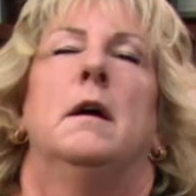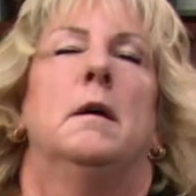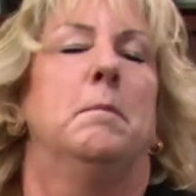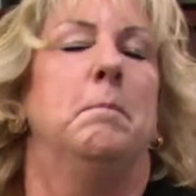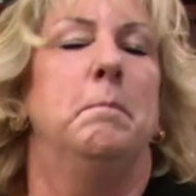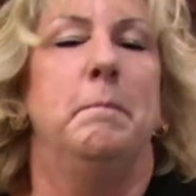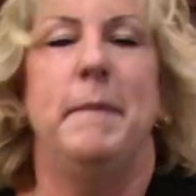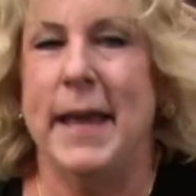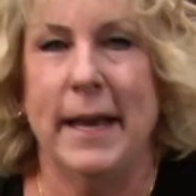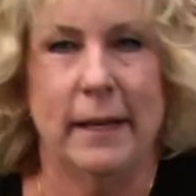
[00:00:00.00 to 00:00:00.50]

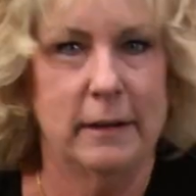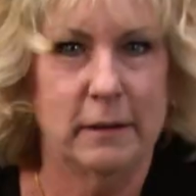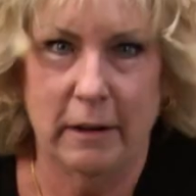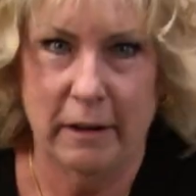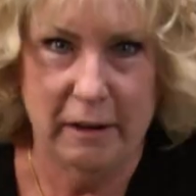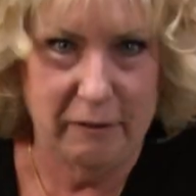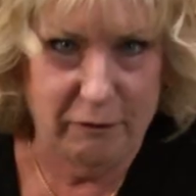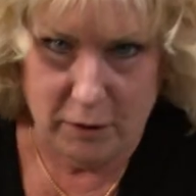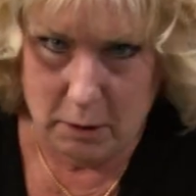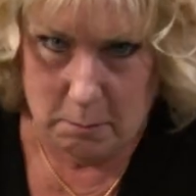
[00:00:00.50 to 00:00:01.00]
Man,
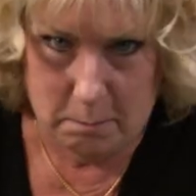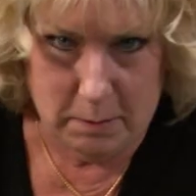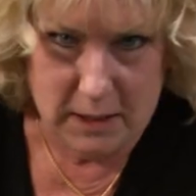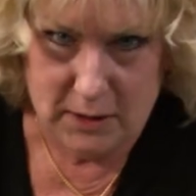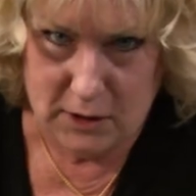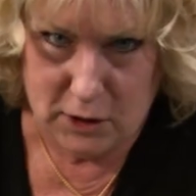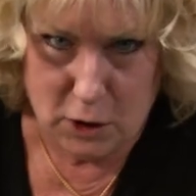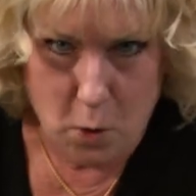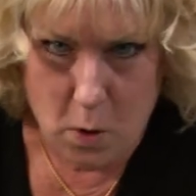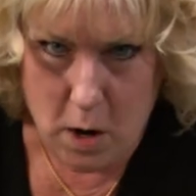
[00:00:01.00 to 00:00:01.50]
life can be
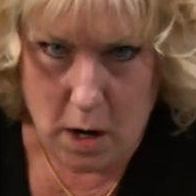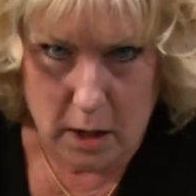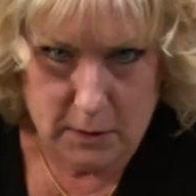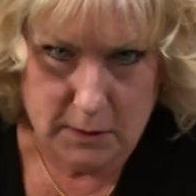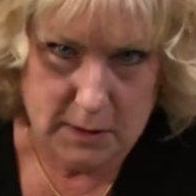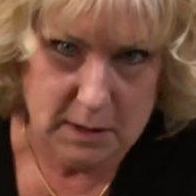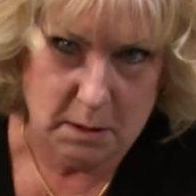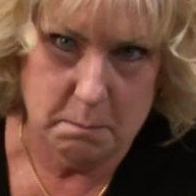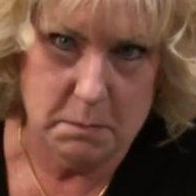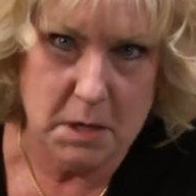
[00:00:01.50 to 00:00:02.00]
so
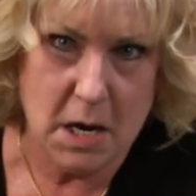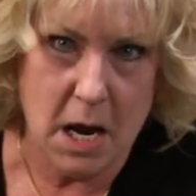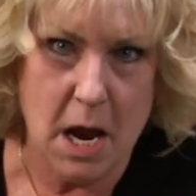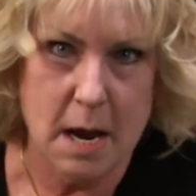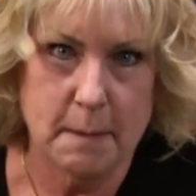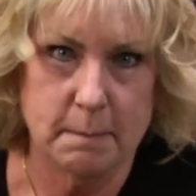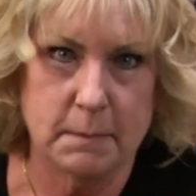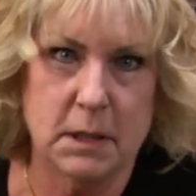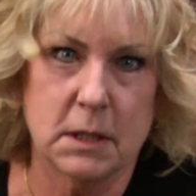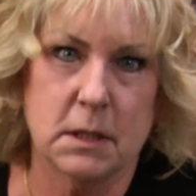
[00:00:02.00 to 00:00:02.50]
hard
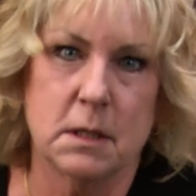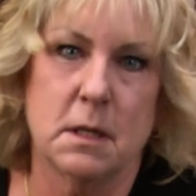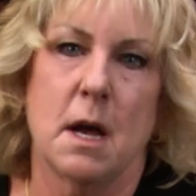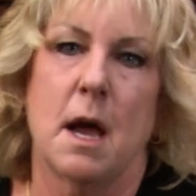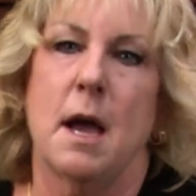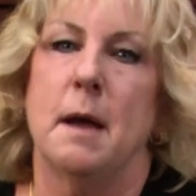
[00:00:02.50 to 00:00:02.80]
sometimes.